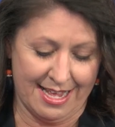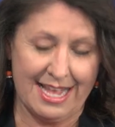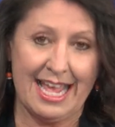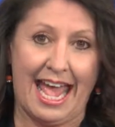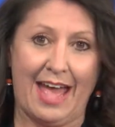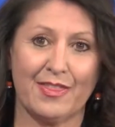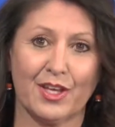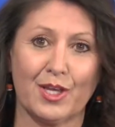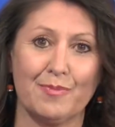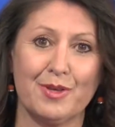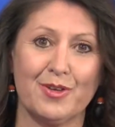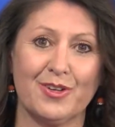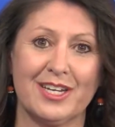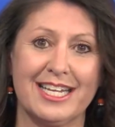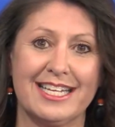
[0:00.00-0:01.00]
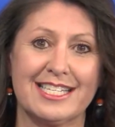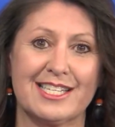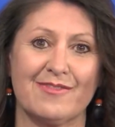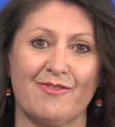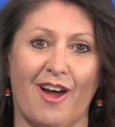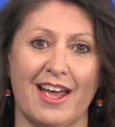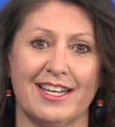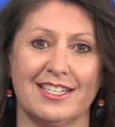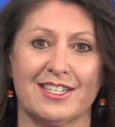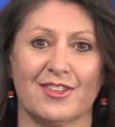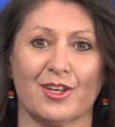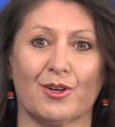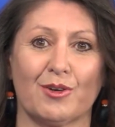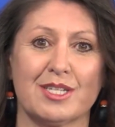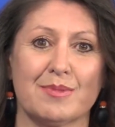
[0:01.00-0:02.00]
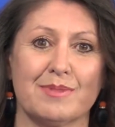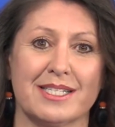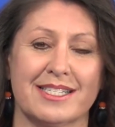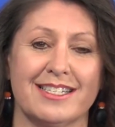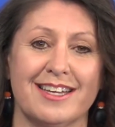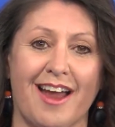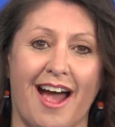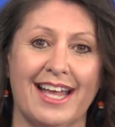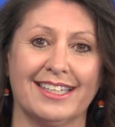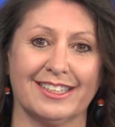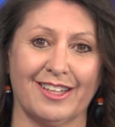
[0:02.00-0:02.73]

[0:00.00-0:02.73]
And the community is invited to the Christmas Night